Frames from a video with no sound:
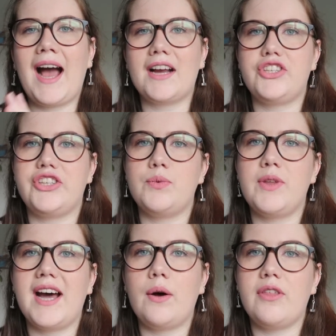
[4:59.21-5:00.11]
action
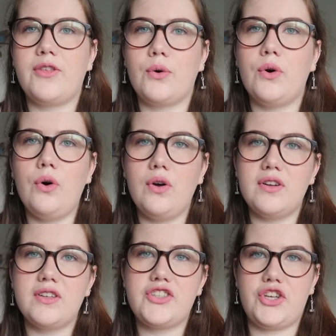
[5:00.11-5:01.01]
without thought
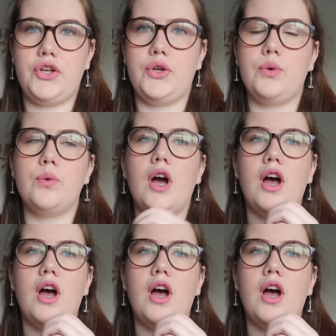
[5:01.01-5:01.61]
to,